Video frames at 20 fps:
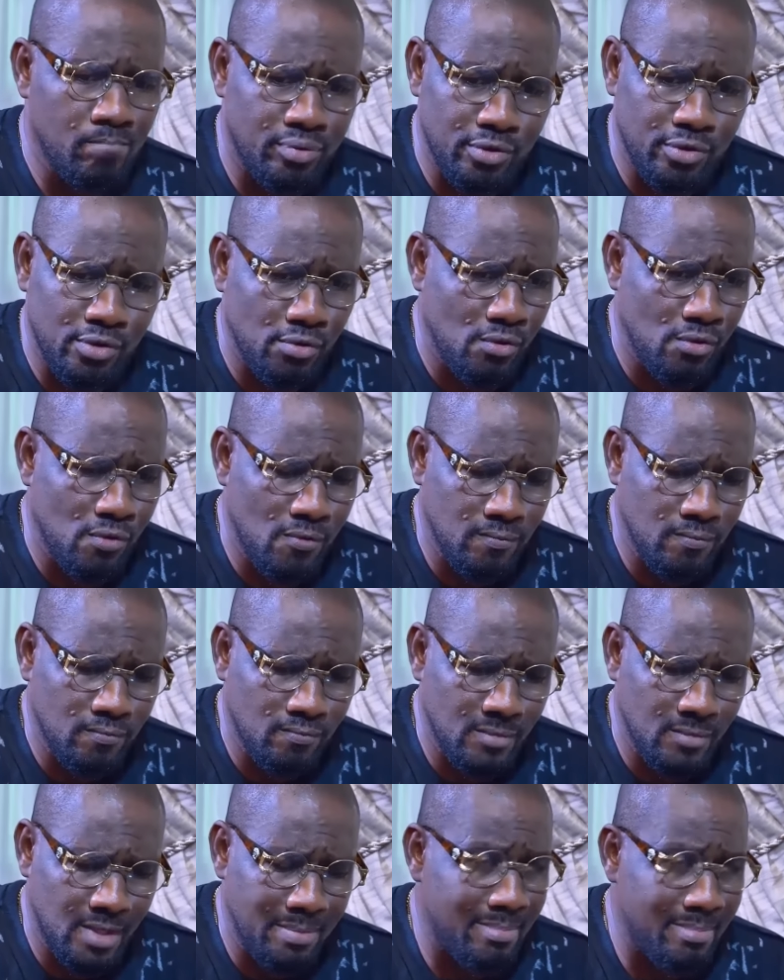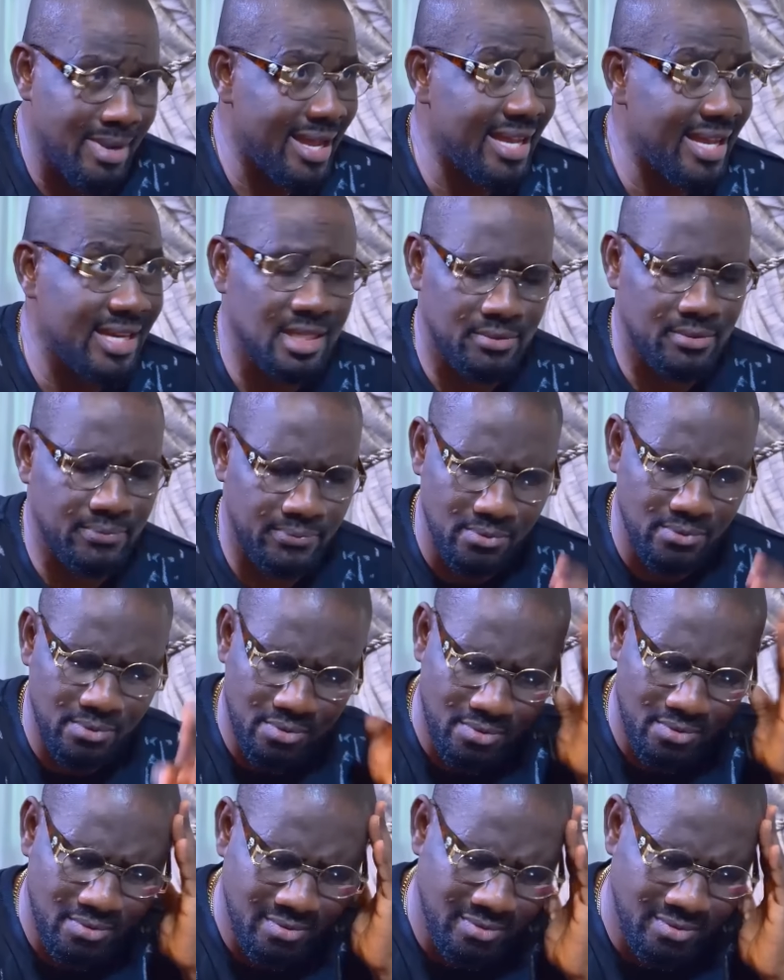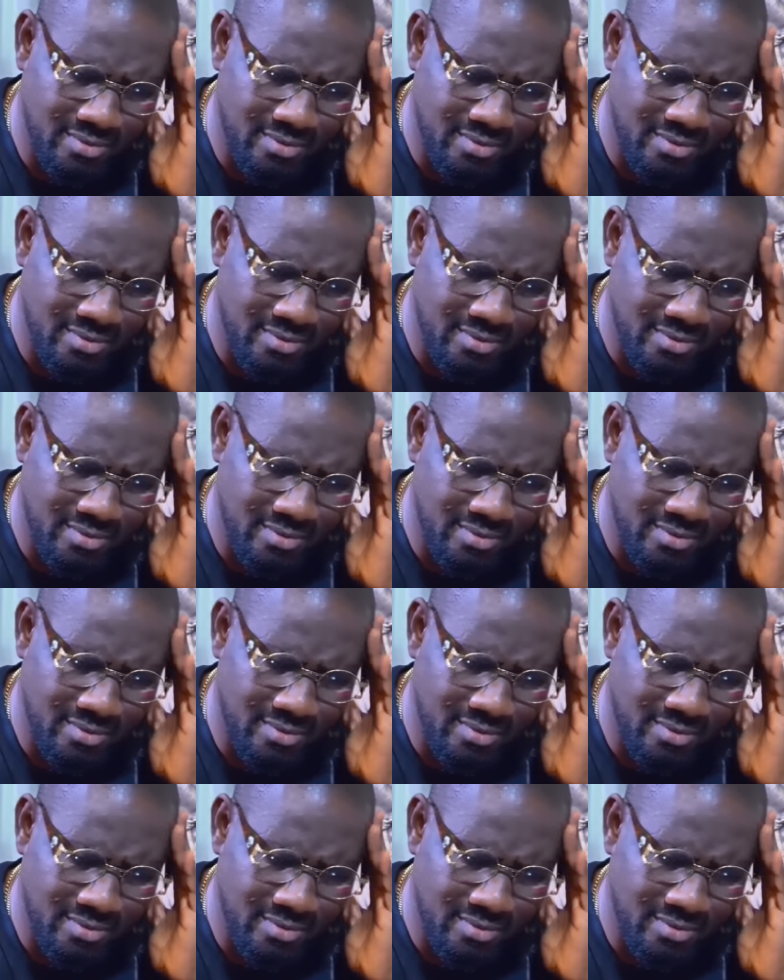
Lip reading: Bro, my head is full.